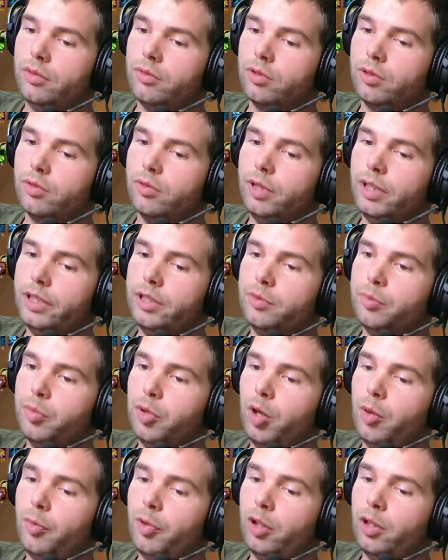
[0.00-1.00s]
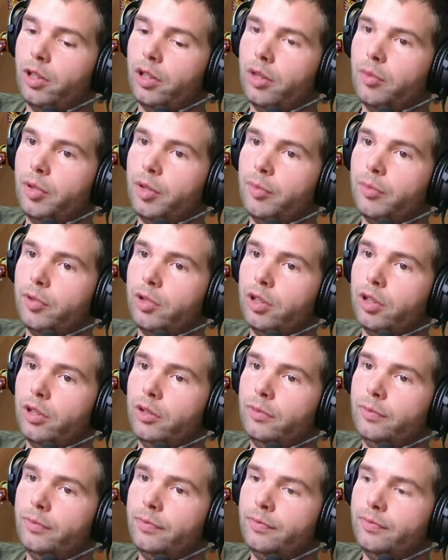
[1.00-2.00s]
Alright, we're ready to pop a little bit
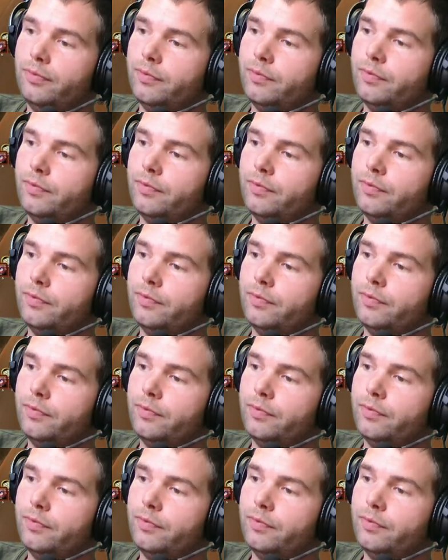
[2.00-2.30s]
more.